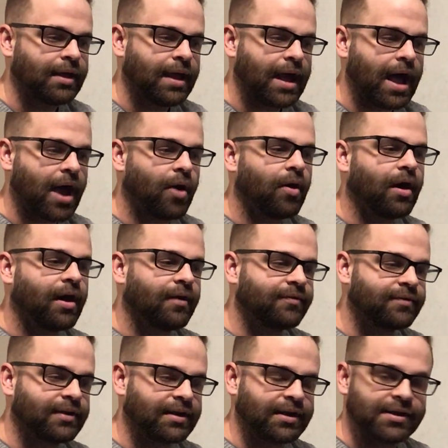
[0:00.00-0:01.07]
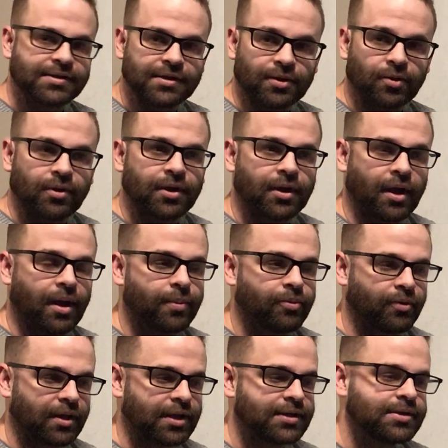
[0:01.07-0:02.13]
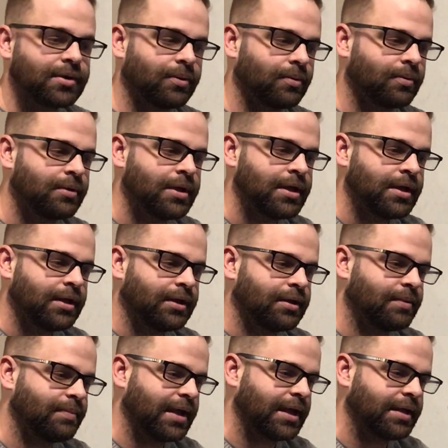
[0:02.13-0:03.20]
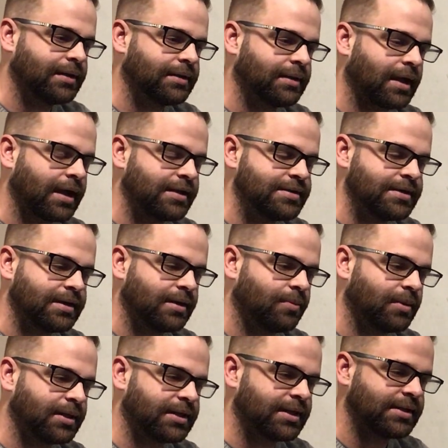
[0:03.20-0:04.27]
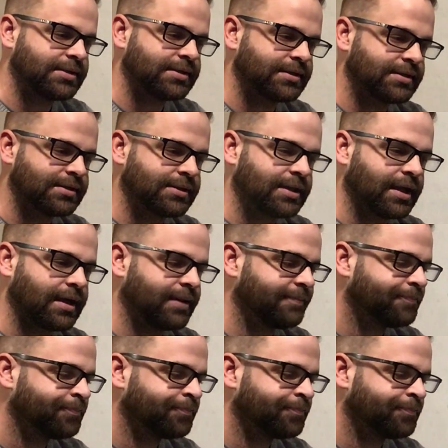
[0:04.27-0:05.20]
How often is it going to operate? So the main idea with this is that